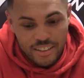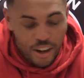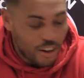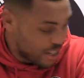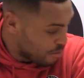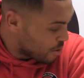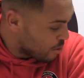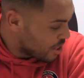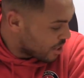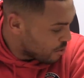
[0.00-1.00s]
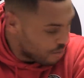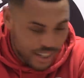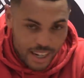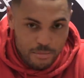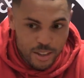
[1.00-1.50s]
No, this one's going in the trophy
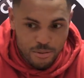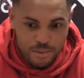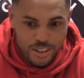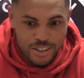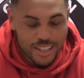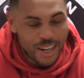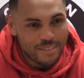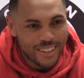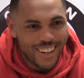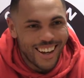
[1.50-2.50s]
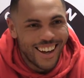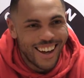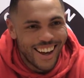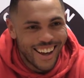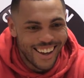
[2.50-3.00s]
cabinet. No one's touching that
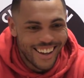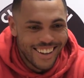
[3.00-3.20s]
one.